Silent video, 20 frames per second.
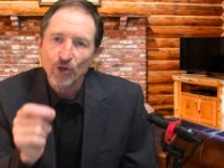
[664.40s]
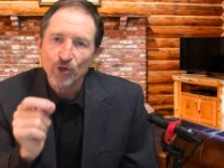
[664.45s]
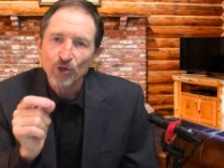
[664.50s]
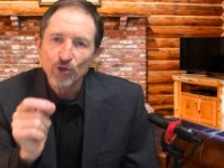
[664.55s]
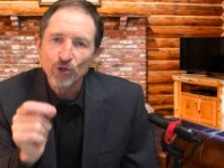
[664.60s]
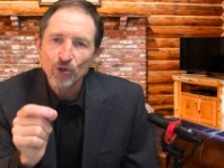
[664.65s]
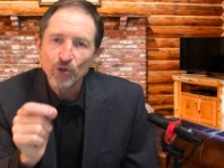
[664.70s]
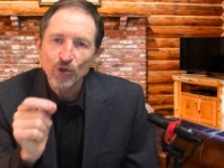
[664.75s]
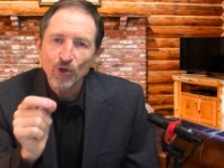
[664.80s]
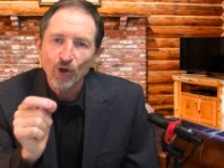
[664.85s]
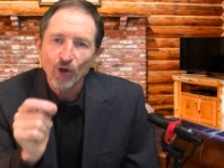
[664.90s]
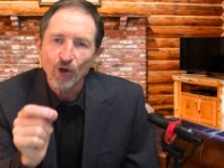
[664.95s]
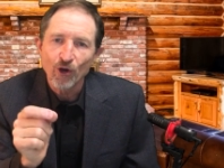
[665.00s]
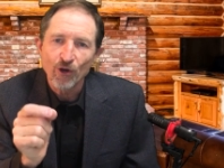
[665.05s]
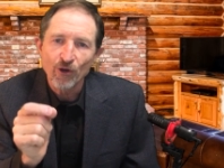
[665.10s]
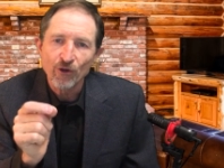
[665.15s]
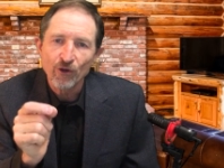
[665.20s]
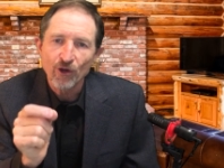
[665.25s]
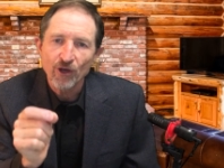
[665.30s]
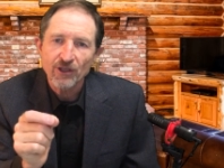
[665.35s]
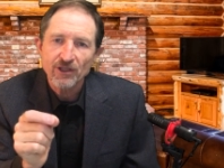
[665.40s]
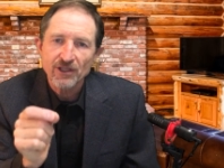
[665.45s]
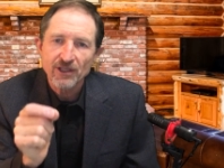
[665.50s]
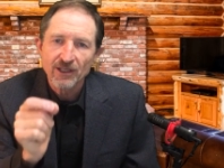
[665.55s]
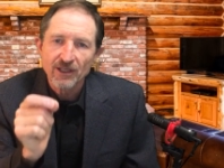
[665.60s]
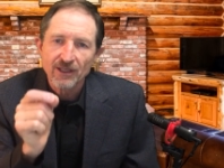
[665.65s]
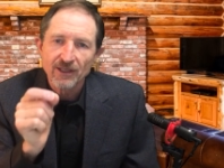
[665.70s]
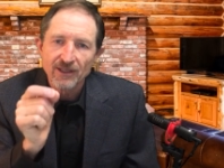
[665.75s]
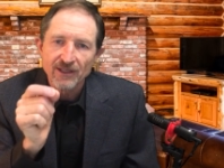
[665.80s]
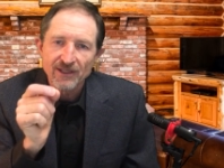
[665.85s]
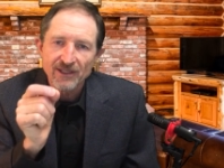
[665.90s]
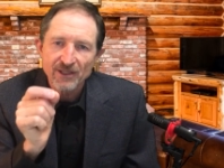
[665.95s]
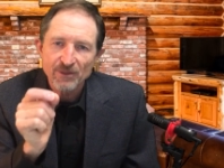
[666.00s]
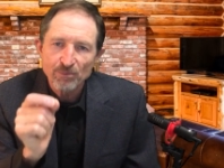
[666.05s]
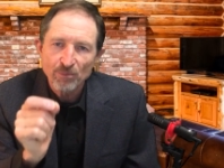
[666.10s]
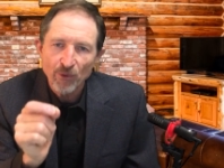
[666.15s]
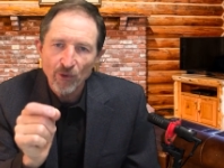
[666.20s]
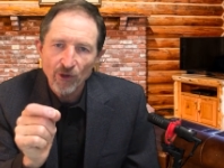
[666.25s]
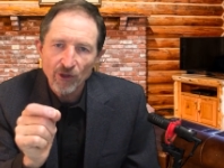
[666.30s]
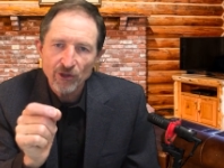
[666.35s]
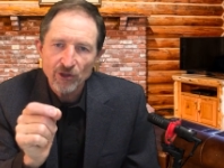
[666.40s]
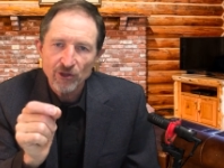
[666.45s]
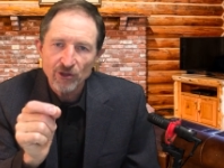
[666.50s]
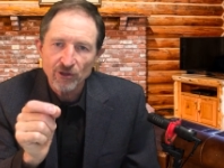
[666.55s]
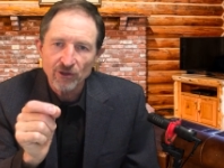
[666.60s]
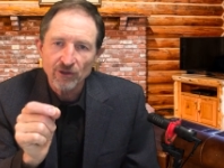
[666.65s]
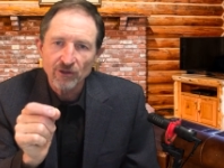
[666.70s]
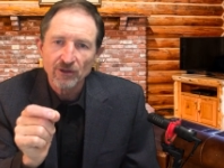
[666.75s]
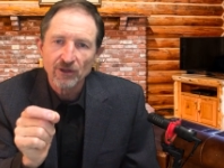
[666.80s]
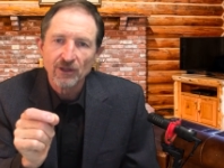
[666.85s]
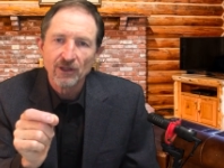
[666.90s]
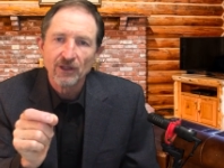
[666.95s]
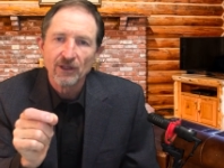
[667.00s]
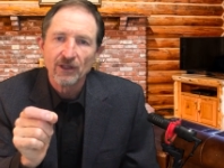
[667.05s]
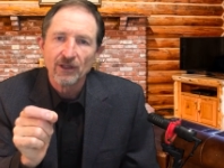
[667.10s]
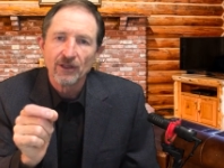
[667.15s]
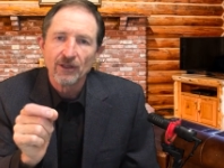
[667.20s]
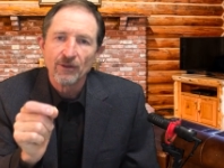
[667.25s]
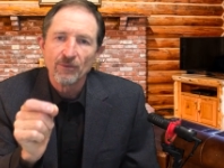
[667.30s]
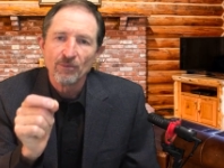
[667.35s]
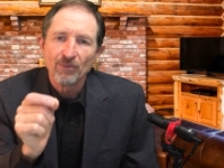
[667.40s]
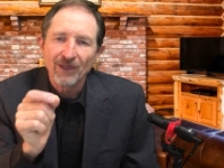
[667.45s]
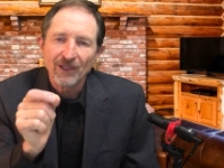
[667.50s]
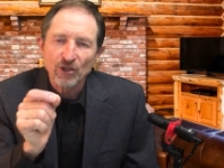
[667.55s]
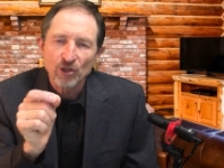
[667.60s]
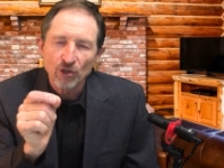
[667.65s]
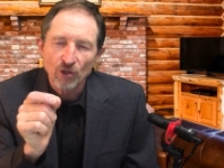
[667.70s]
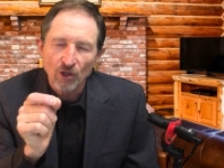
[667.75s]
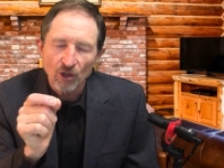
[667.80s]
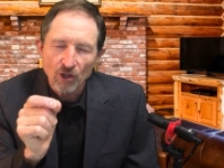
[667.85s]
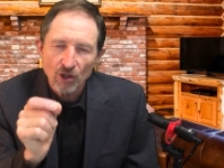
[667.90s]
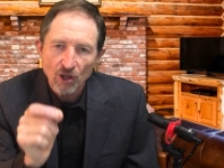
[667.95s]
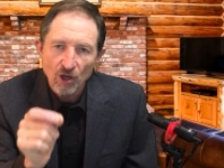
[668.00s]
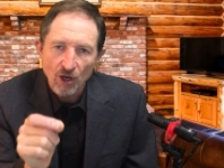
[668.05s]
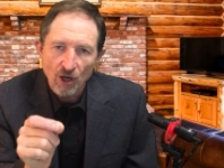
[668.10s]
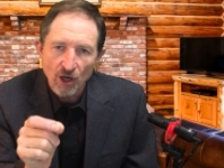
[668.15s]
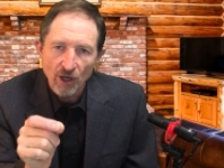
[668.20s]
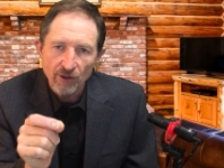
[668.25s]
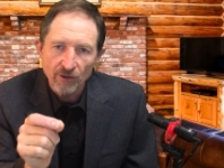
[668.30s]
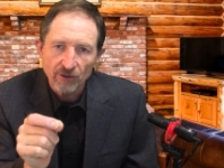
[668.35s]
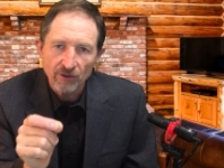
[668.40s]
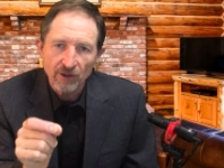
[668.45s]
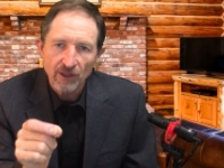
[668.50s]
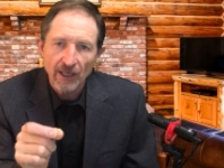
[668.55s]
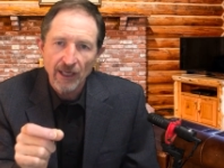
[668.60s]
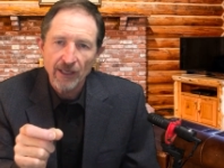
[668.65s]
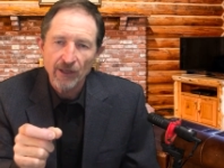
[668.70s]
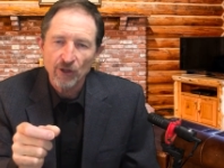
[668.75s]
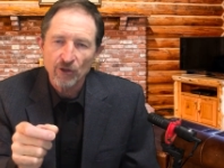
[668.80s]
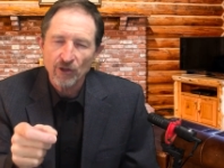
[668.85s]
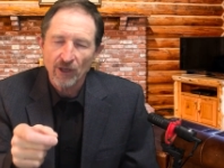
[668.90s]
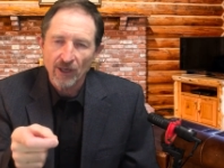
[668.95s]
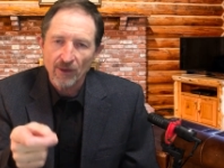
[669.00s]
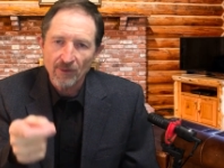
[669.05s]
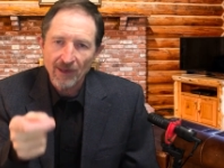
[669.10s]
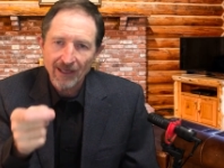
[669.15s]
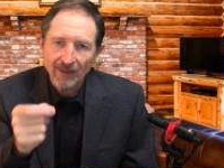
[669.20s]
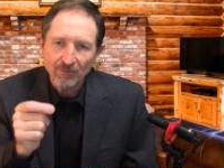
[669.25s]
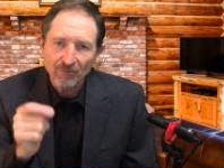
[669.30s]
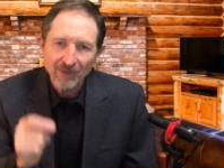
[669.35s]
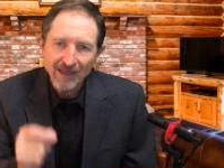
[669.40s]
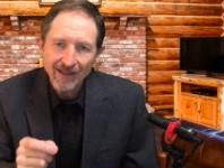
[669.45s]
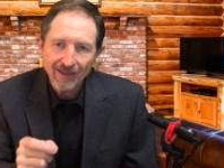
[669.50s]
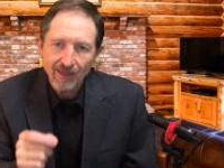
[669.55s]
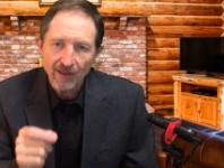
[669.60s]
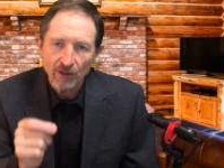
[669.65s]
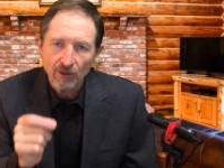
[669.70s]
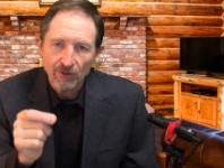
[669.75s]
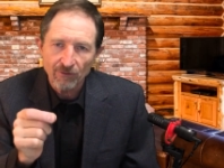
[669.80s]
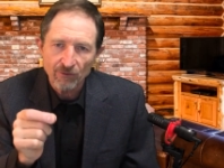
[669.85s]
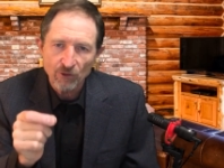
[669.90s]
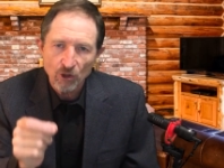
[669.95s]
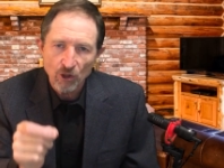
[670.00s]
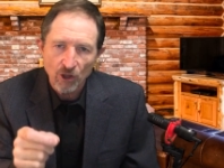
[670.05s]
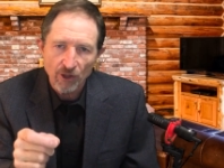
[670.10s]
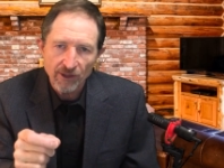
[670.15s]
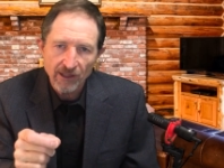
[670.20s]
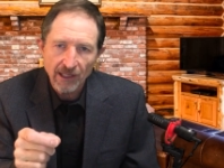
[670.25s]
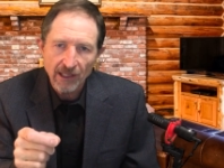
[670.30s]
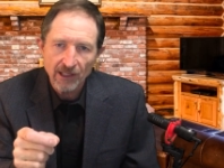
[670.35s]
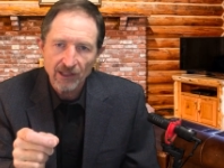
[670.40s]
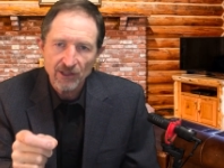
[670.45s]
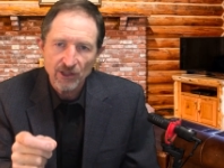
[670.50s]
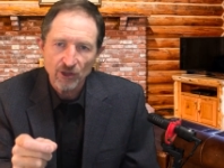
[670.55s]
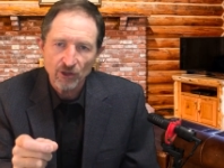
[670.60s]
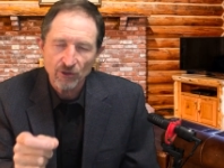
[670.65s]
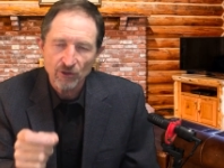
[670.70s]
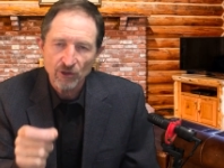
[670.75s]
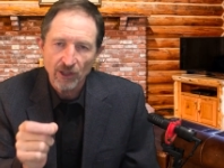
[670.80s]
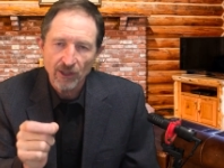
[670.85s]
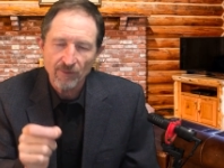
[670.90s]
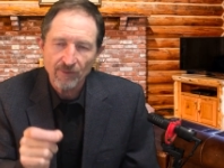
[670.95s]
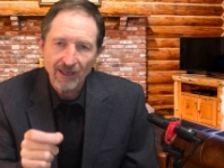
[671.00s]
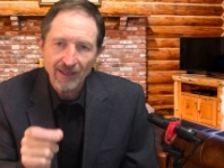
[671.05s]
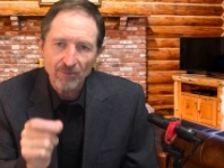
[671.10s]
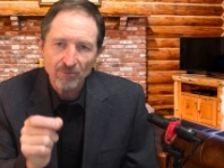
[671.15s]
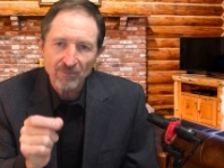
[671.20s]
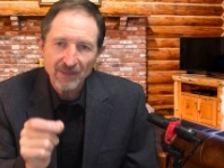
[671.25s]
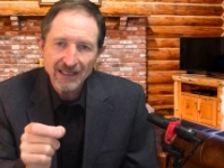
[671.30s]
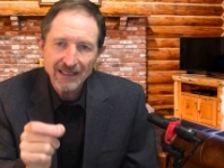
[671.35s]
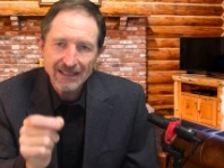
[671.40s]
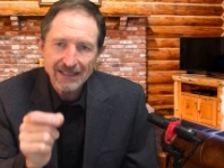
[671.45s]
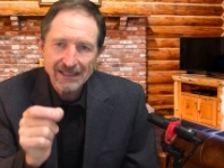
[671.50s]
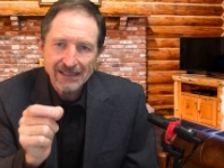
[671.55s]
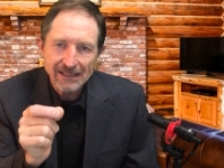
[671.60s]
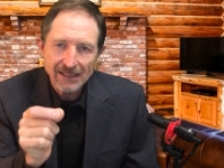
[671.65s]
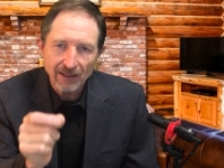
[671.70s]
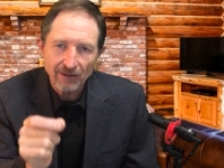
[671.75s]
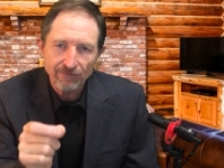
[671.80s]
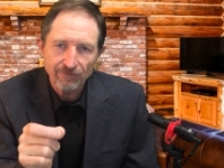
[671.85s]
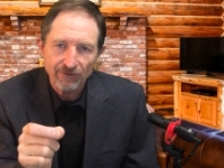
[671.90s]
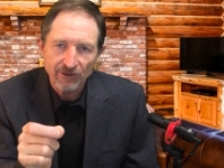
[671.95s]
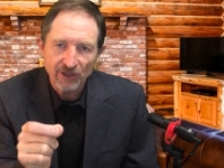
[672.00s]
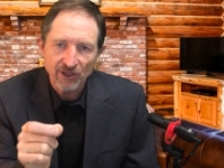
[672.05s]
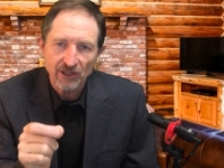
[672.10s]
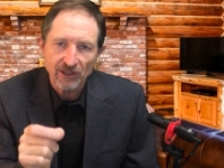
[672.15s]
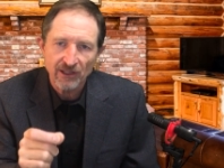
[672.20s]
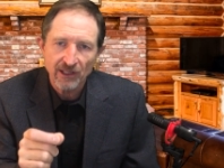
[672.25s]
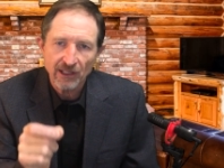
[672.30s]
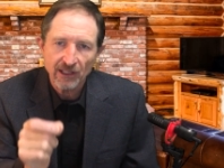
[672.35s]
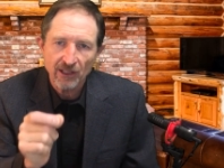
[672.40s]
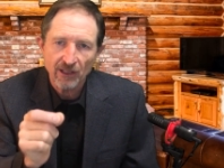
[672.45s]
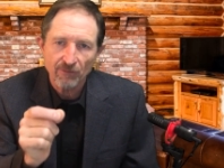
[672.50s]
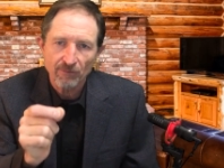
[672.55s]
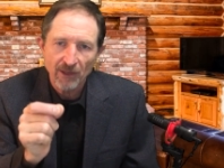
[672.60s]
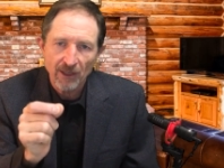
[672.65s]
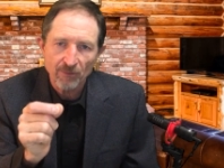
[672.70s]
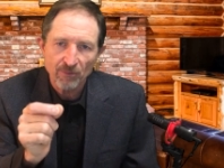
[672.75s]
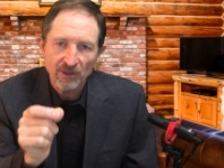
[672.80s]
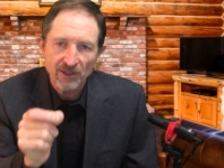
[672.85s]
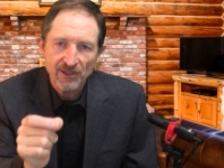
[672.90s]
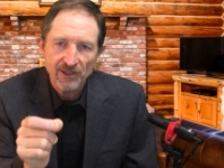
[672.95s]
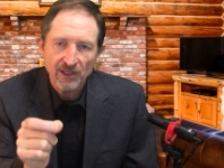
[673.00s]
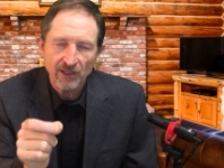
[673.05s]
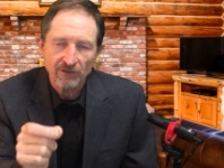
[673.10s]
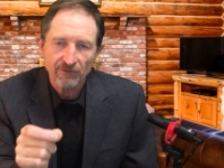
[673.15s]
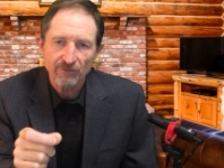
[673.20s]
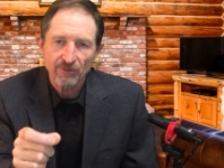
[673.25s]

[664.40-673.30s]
you are not spiritual but you're carnal and you're trying to make me think of carnality. You're trying to make me selfish and thinking about myself.